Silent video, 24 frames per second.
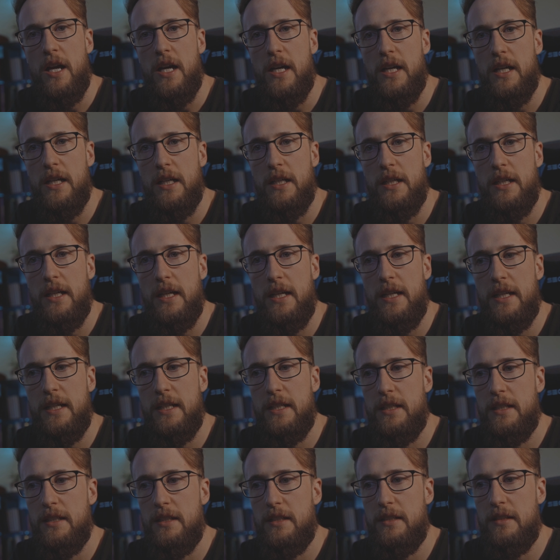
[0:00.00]

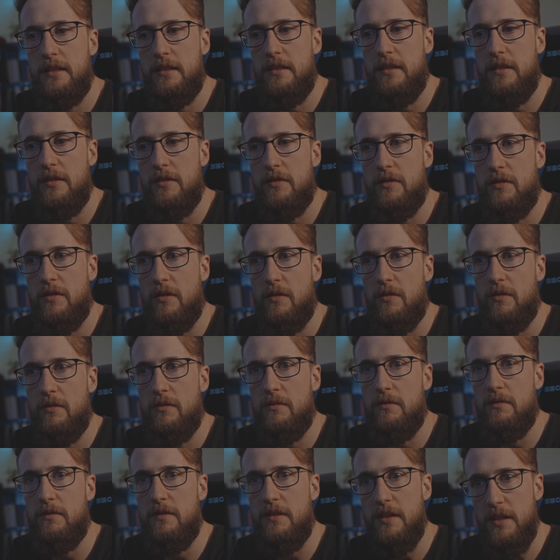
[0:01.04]
And
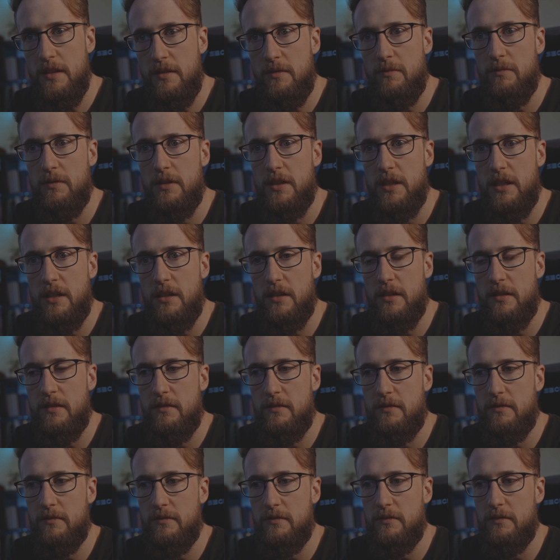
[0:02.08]
so this week I
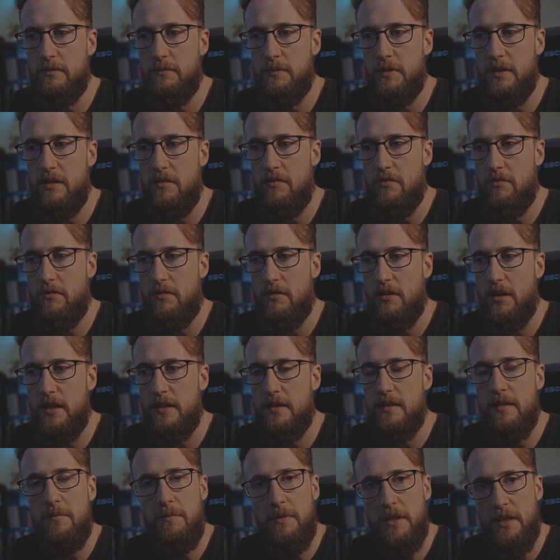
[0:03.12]
thought we'd try
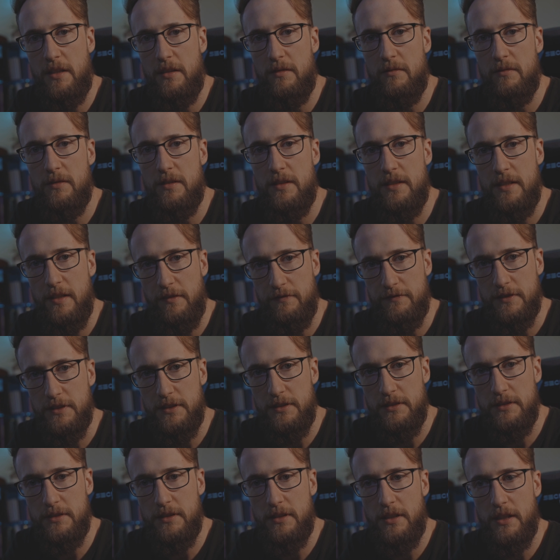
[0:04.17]
something a little different.